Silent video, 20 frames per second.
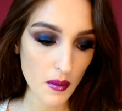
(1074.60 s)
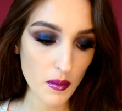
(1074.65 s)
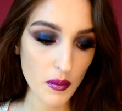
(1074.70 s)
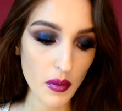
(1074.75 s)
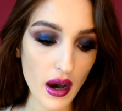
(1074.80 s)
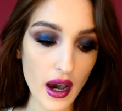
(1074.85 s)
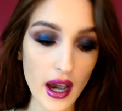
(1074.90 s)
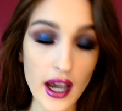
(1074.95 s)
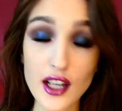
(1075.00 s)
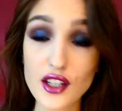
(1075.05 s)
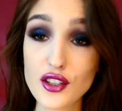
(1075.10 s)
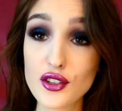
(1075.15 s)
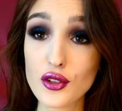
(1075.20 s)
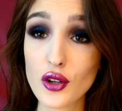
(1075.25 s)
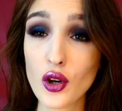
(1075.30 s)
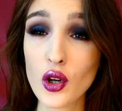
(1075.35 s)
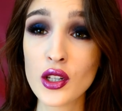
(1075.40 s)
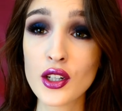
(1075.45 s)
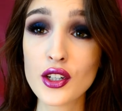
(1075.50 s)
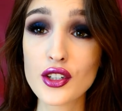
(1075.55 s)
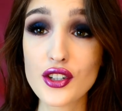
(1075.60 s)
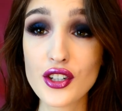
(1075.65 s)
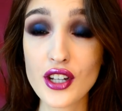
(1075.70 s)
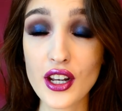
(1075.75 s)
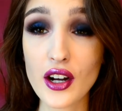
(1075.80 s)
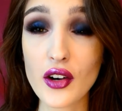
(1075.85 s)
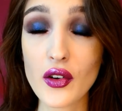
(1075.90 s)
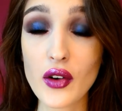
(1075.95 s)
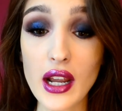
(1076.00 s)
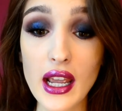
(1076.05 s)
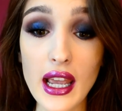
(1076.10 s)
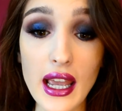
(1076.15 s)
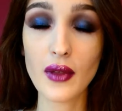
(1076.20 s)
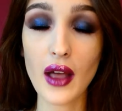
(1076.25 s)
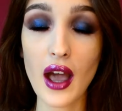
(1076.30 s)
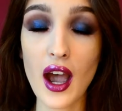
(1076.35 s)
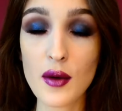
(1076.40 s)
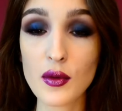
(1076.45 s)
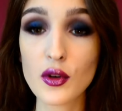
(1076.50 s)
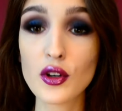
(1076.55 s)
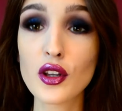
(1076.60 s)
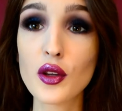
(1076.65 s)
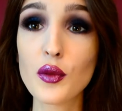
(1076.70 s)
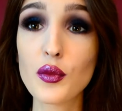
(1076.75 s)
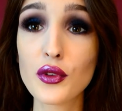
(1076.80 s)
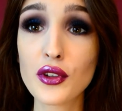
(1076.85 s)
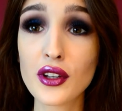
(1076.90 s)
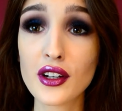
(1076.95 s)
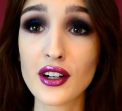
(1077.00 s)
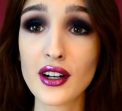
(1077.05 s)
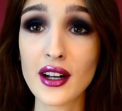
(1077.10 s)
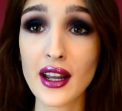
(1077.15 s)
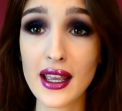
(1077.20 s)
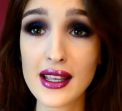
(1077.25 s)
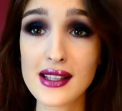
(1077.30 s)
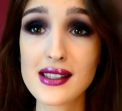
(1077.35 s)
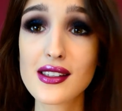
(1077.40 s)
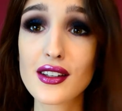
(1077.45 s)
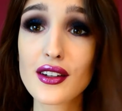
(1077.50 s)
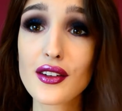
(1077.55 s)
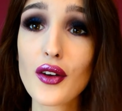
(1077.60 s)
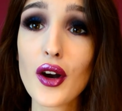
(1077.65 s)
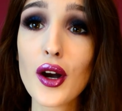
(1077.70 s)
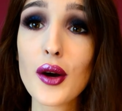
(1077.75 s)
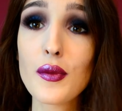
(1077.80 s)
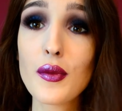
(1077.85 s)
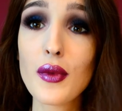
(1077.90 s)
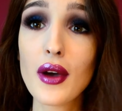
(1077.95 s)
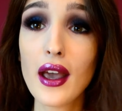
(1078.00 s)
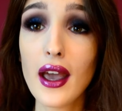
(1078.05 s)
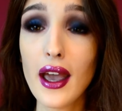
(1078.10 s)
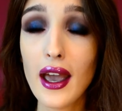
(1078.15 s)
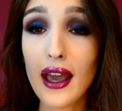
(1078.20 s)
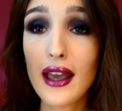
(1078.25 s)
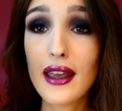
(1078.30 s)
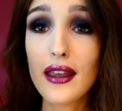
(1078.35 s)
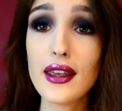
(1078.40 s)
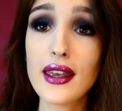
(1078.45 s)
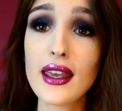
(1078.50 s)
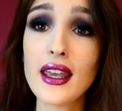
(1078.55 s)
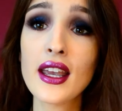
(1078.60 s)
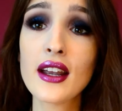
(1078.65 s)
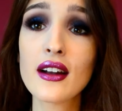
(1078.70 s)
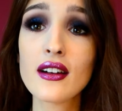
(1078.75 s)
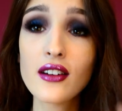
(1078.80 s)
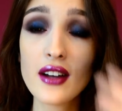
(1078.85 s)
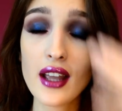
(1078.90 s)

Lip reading: by Donna Cherry. I'm gonna put her Instagram here